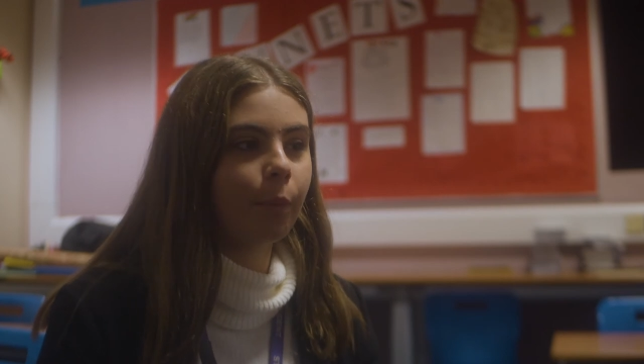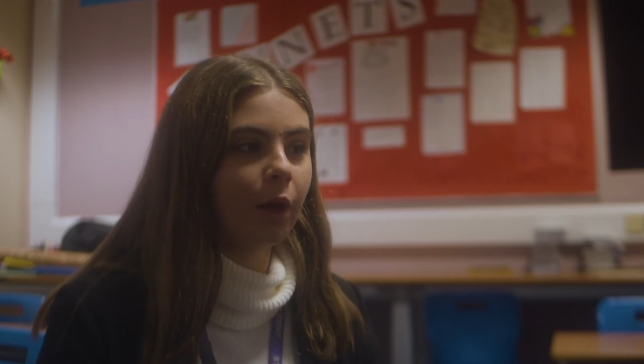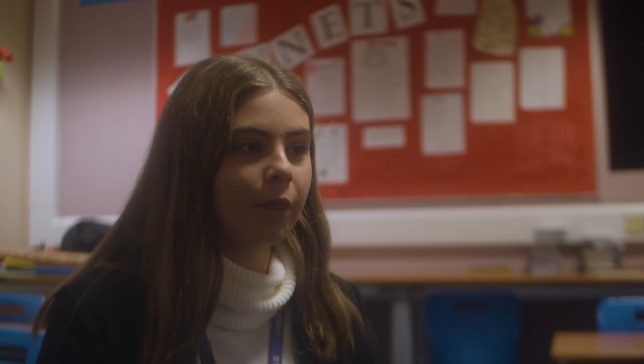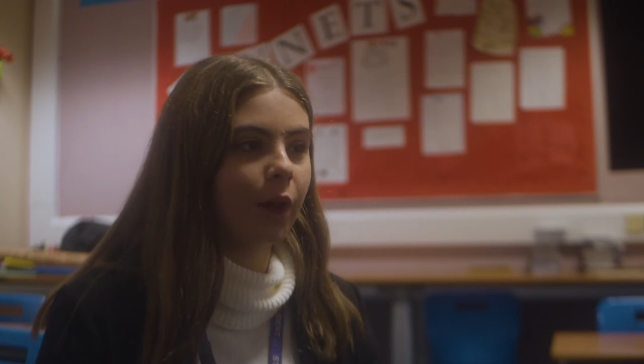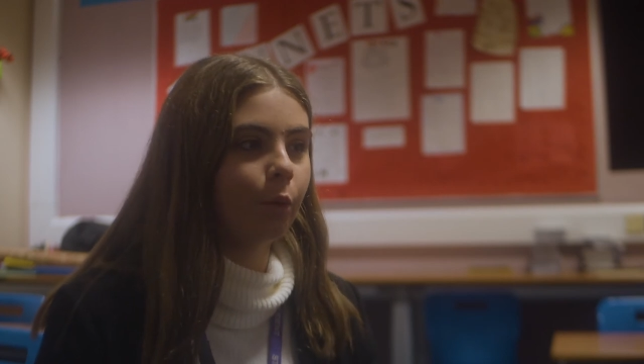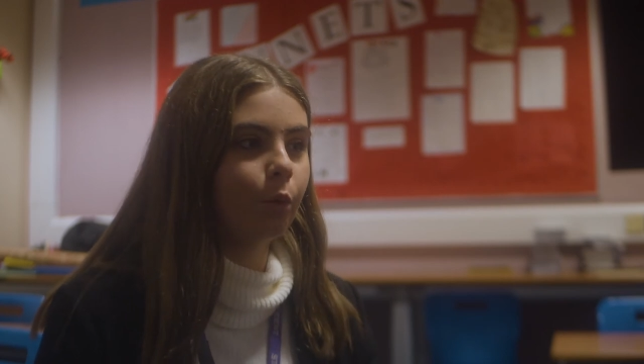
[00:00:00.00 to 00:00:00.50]

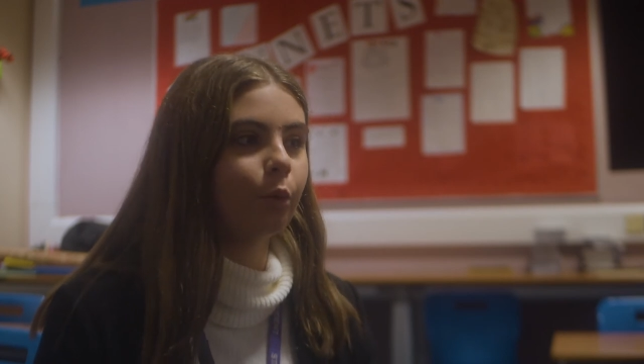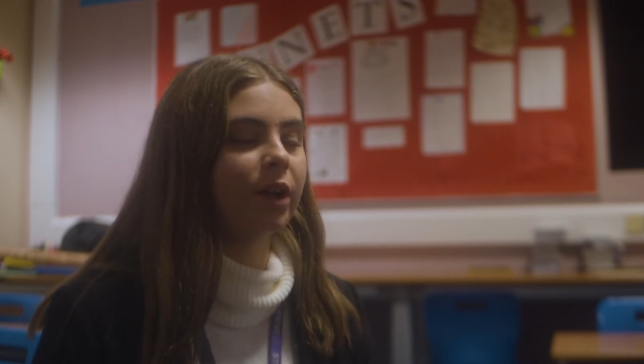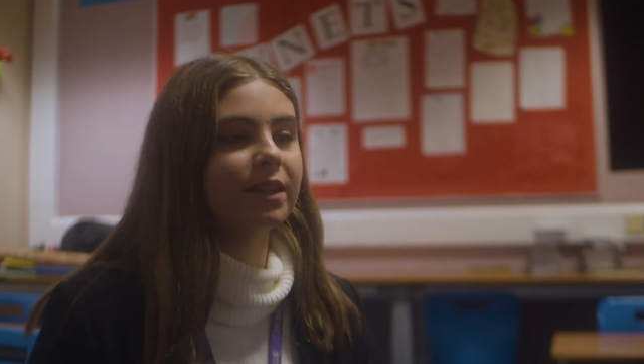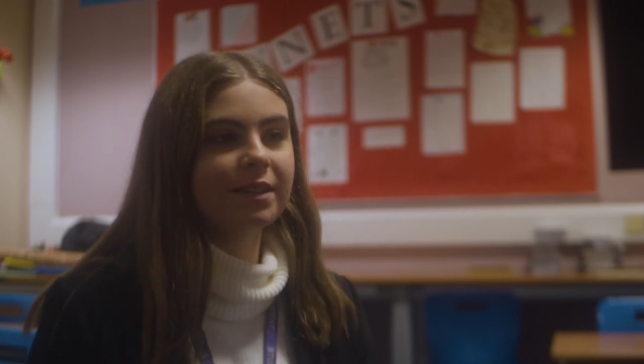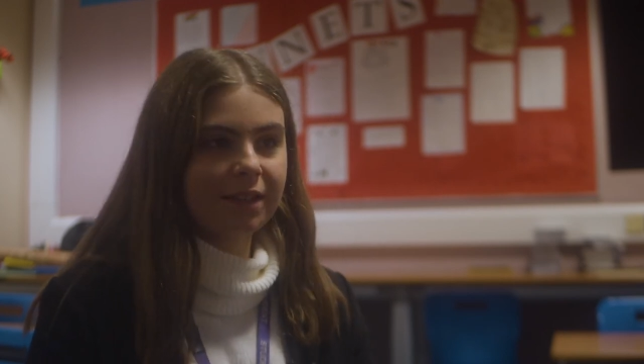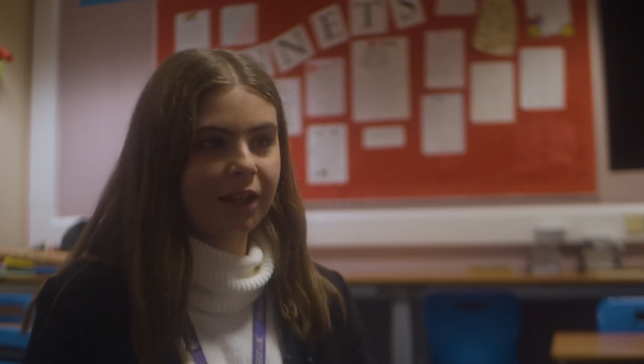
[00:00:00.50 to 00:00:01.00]
but they're all
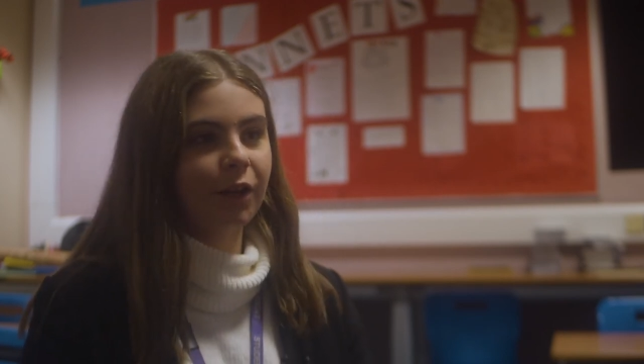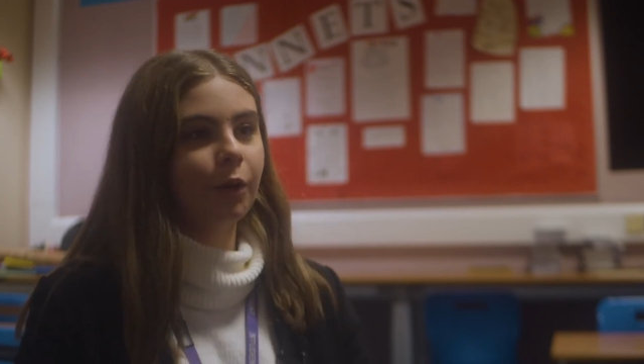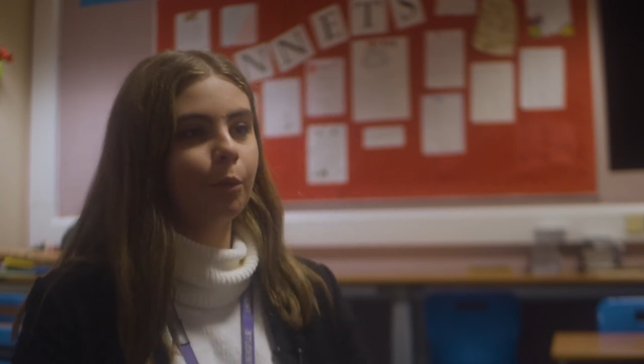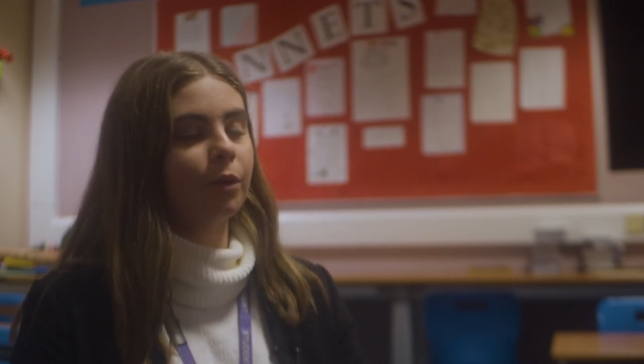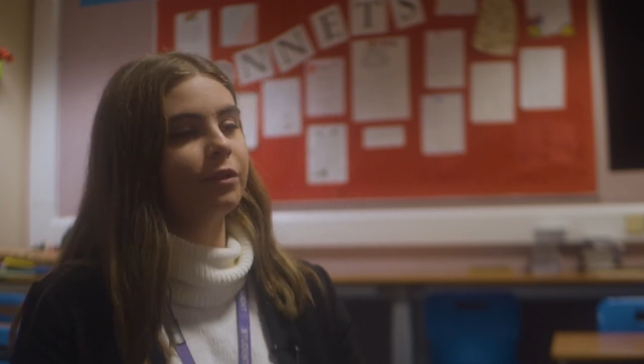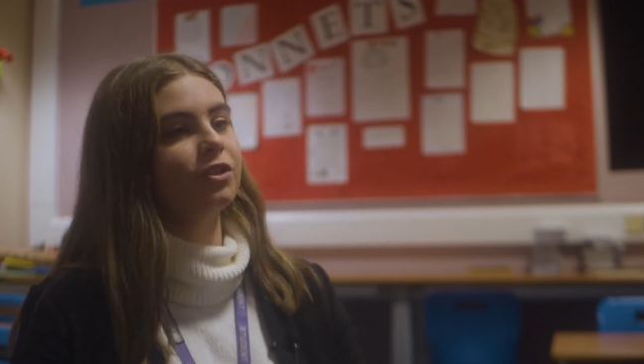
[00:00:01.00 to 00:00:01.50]
in
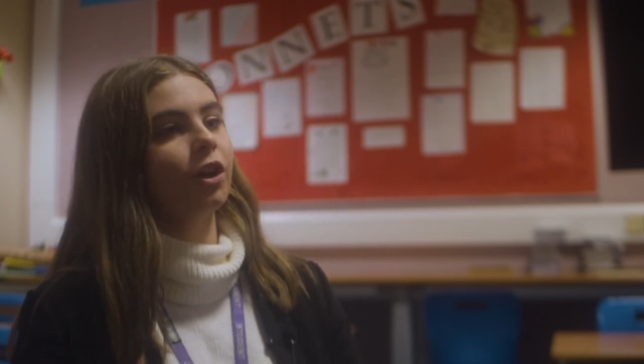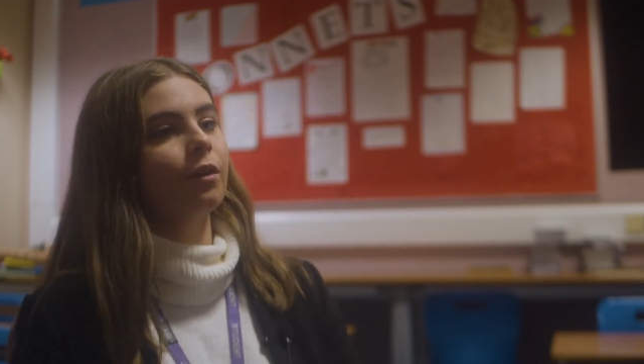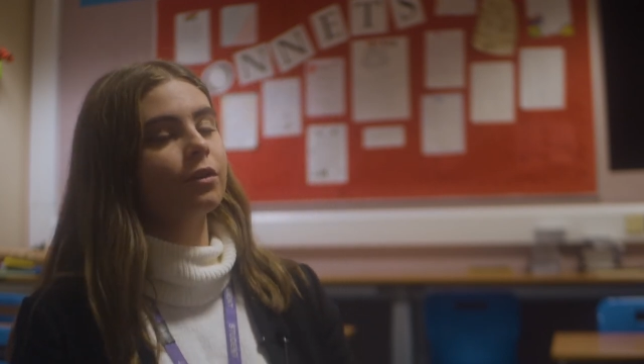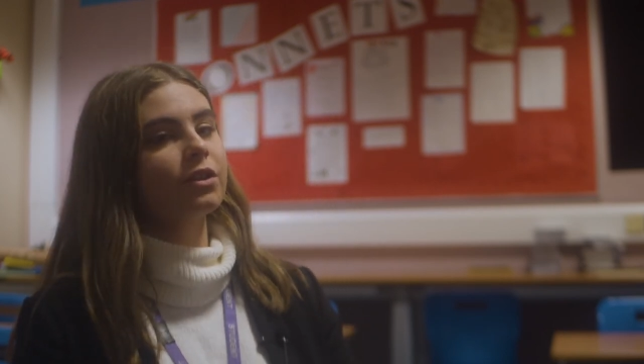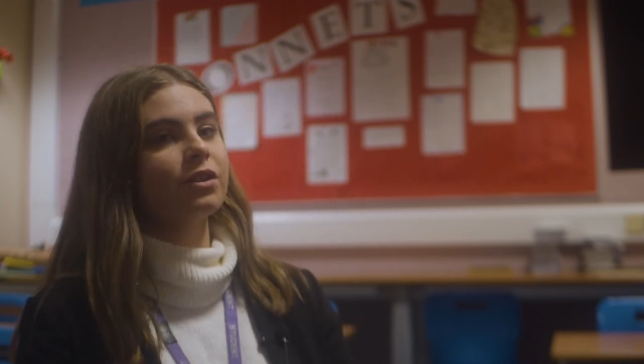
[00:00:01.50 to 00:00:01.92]
sync with each other.